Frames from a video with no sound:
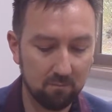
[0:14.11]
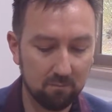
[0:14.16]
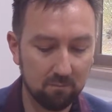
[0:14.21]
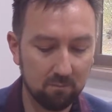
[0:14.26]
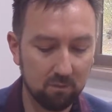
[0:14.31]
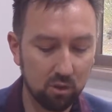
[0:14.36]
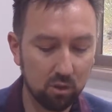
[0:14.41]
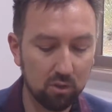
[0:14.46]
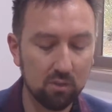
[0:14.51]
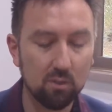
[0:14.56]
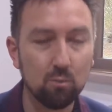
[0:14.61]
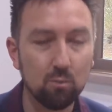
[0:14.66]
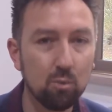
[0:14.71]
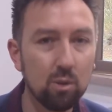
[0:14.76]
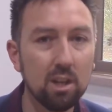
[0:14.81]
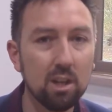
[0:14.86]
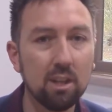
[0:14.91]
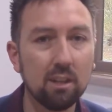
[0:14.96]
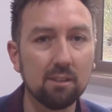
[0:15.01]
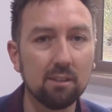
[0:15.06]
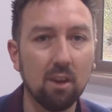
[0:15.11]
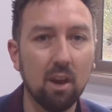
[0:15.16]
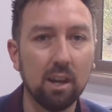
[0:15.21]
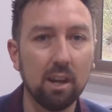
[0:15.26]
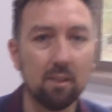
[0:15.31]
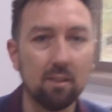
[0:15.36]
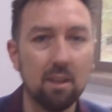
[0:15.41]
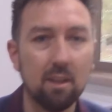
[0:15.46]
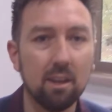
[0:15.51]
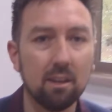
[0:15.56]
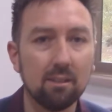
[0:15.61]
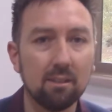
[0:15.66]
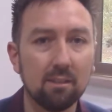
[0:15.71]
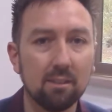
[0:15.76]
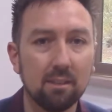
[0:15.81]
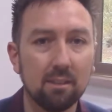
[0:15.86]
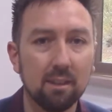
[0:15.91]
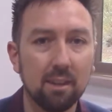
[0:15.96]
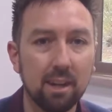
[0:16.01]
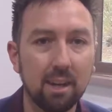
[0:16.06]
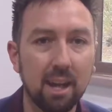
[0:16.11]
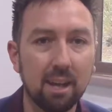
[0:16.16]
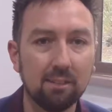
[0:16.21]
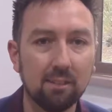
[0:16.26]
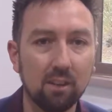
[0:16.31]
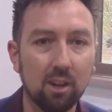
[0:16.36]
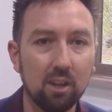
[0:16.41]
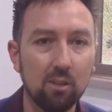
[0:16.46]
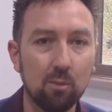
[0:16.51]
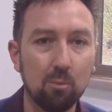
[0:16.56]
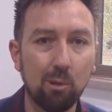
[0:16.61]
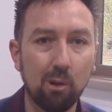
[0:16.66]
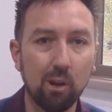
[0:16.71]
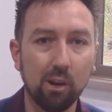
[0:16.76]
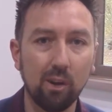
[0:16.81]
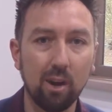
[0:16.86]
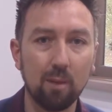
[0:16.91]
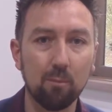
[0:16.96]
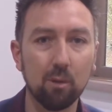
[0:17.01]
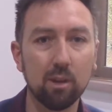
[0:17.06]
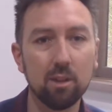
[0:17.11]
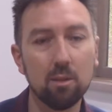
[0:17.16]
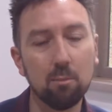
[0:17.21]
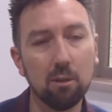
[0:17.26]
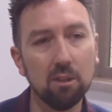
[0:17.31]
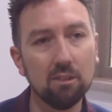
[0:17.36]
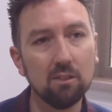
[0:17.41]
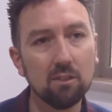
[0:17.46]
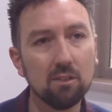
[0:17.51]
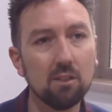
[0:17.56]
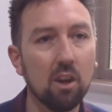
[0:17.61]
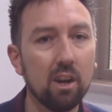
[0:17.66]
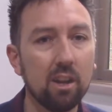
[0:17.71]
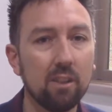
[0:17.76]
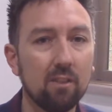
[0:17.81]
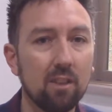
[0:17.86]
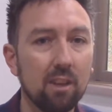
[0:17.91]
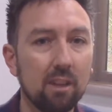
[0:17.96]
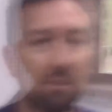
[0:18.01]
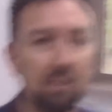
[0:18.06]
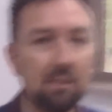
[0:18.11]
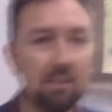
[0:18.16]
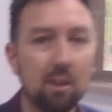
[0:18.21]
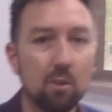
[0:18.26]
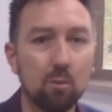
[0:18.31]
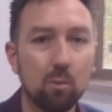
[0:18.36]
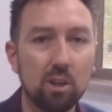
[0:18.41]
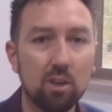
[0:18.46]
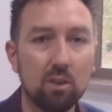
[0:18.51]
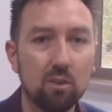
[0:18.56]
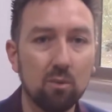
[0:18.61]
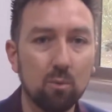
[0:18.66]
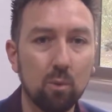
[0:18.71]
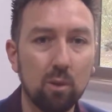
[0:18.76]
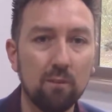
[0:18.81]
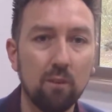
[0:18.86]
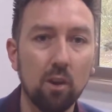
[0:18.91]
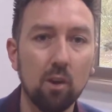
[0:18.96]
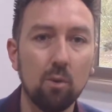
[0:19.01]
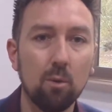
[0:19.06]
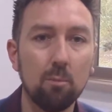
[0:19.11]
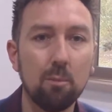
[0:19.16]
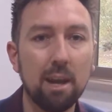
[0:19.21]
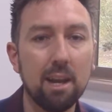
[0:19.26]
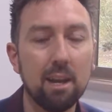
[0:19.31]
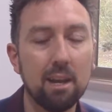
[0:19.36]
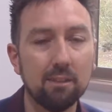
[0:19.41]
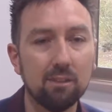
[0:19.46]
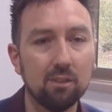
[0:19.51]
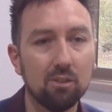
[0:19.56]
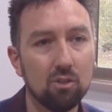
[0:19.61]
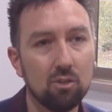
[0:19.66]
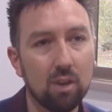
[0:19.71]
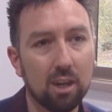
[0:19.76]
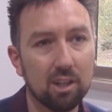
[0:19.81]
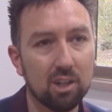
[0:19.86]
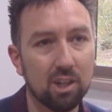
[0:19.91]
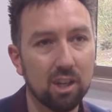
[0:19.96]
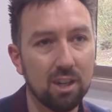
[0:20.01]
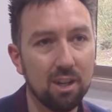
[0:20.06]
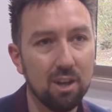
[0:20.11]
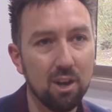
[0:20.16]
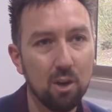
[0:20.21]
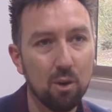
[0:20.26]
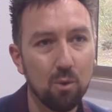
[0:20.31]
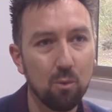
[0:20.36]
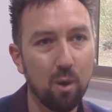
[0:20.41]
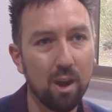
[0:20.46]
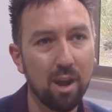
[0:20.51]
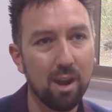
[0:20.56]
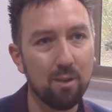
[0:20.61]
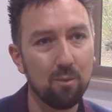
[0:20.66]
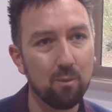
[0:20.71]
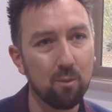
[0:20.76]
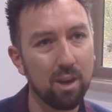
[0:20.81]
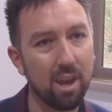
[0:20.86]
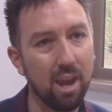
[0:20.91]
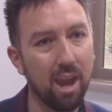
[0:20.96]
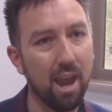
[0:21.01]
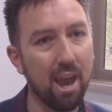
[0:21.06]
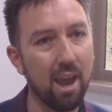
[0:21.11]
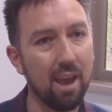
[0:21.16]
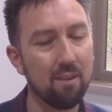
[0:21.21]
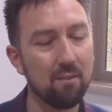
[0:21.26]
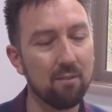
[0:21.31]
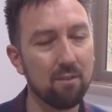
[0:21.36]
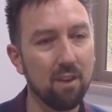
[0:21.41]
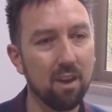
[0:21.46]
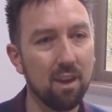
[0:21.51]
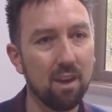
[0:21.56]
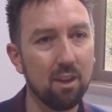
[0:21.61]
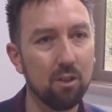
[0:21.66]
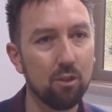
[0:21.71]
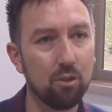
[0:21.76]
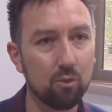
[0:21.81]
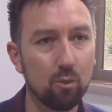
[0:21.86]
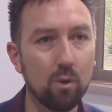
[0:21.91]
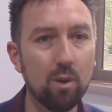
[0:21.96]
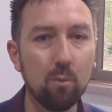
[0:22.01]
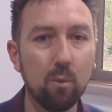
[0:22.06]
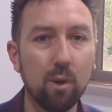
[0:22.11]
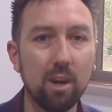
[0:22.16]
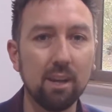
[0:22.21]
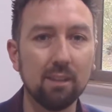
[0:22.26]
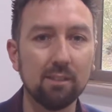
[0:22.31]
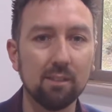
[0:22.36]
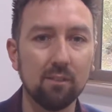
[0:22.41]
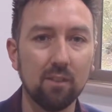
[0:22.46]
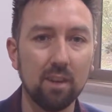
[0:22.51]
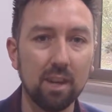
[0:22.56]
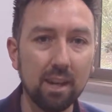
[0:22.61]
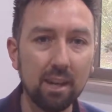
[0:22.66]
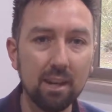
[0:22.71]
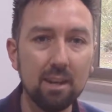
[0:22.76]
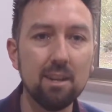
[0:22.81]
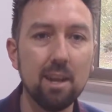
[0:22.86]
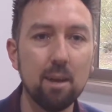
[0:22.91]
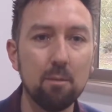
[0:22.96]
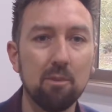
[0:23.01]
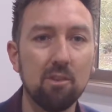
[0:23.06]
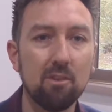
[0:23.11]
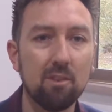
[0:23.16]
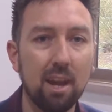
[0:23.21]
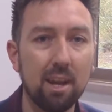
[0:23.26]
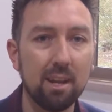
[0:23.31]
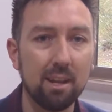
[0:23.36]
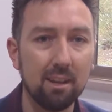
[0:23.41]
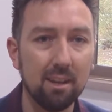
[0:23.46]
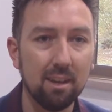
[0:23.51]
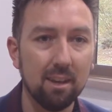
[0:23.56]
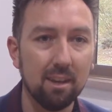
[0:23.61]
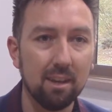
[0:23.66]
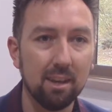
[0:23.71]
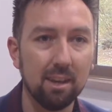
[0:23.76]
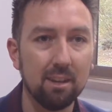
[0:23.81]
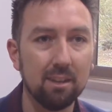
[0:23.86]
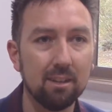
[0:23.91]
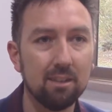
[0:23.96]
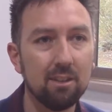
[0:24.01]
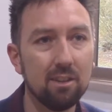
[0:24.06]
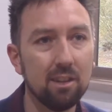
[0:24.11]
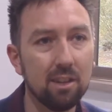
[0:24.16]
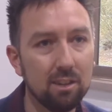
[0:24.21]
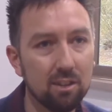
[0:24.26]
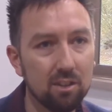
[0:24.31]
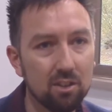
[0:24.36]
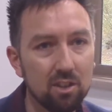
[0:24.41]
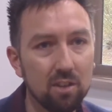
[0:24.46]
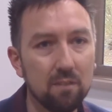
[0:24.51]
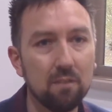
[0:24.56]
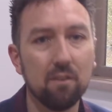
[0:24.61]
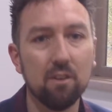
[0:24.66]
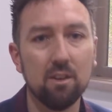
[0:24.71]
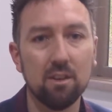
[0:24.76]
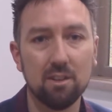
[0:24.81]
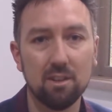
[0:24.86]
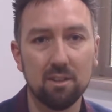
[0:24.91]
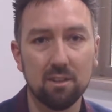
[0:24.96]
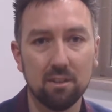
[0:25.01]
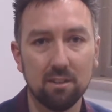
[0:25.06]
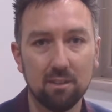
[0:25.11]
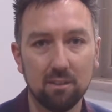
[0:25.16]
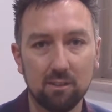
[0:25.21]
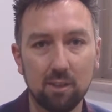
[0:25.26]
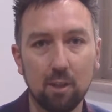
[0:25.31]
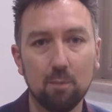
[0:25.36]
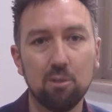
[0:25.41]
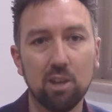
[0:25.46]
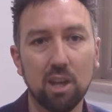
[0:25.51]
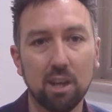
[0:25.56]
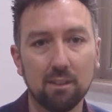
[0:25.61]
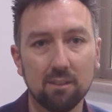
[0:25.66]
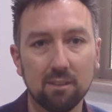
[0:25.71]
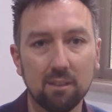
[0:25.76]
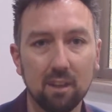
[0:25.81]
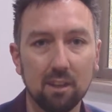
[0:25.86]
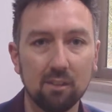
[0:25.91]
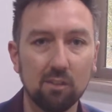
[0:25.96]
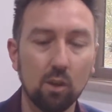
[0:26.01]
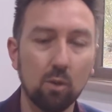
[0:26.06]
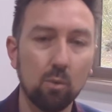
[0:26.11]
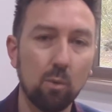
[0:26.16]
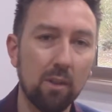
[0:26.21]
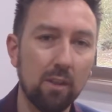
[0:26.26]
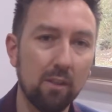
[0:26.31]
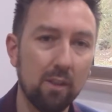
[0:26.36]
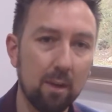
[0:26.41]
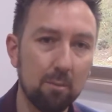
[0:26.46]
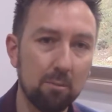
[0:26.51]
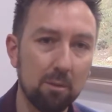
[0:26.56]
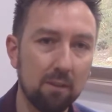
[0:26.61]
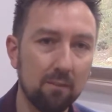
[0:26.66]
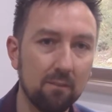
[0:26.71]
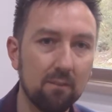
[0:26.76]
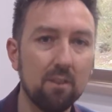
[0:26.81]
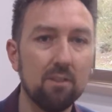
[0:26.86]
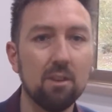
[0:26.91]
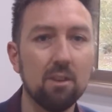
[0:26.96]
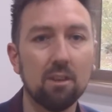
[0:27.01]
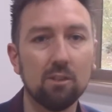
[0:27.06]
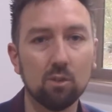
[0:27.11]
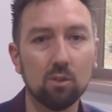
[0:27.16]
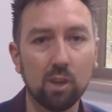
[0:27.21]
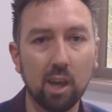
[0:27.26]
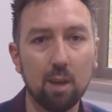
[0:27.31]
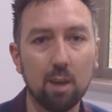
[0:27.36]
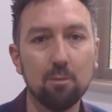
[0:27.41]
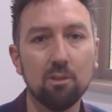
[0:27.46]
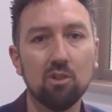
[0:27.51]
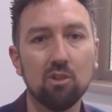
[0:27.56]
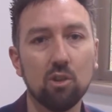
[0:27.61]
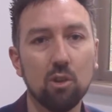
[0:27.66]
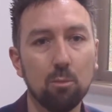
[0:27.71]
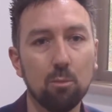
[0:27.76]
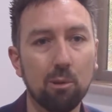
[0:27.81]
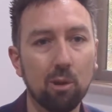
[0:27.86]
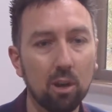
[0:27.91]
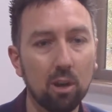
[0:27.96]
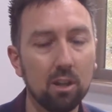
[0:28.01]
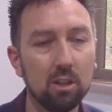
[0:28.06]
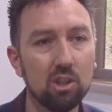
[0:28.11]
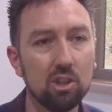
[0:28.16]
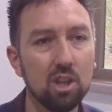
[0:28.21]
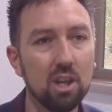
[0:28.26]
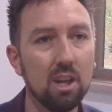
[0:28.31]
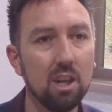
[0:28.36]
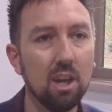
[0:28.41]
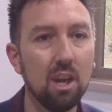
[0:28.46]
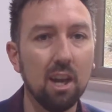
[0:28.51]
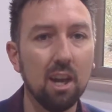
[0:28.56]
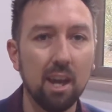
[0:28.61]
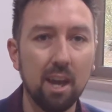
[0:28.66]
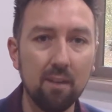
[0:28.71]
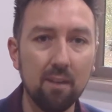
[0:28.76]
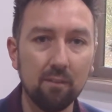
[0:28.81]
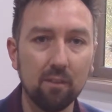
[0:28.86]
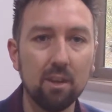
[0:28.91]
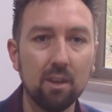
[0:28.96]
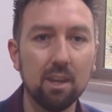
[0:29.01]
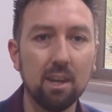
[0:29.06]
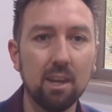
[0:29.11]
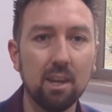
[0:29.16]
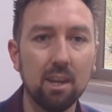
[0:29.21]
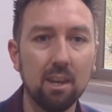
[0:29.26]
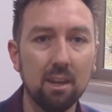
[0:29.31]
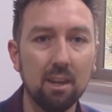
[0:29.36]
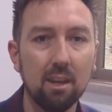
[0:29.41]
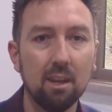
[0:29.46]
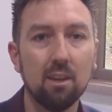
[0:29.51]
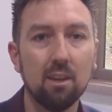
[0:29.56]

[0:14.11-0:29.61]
do some really exciting things in our science program. One of the most exciting things is that we follow a main lesson structure where we have 3 weeks of an in-depth study in different subjects. So whether that be physics or chemistry or biology, every year